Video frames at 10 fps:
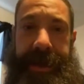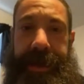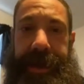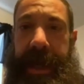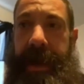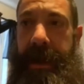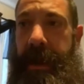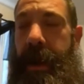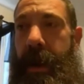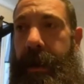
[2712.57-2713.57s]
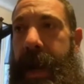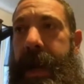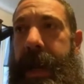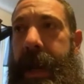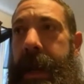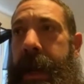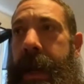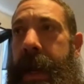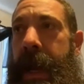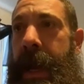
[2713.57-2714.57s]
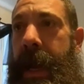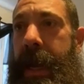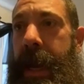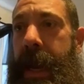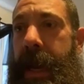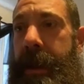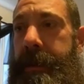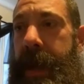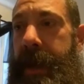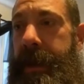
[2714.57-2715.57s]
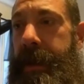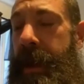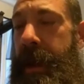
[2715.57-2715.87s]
surgery already, and I had been